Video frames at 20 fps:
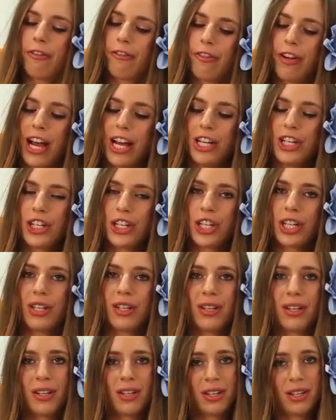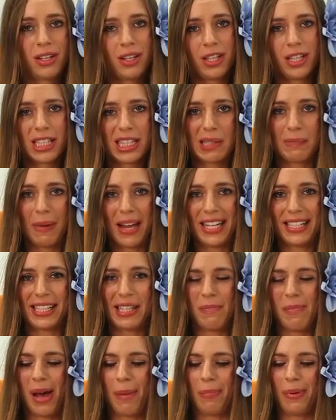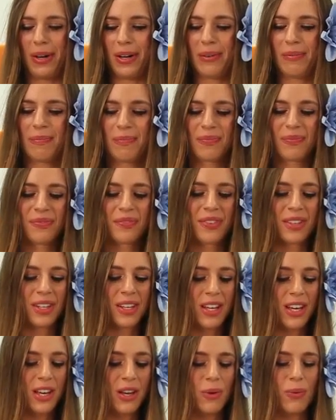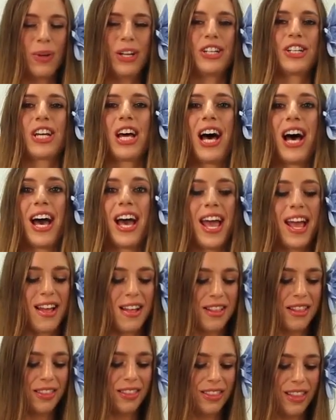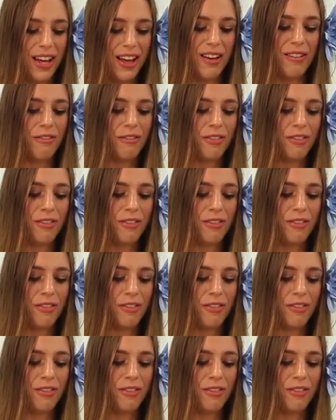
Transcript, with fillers: fresh spicy pepper which I love.